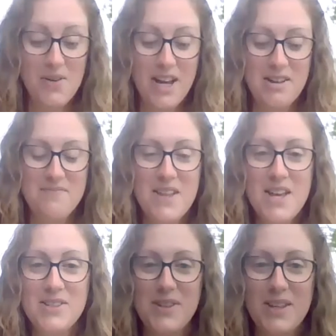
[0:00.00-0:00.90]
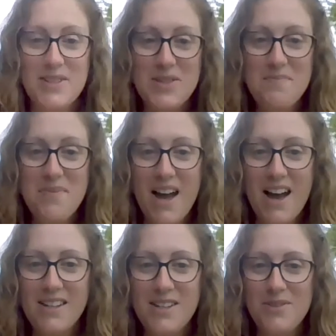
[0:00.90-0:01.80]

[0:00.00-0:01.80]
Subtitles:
Okay, so now that you're back,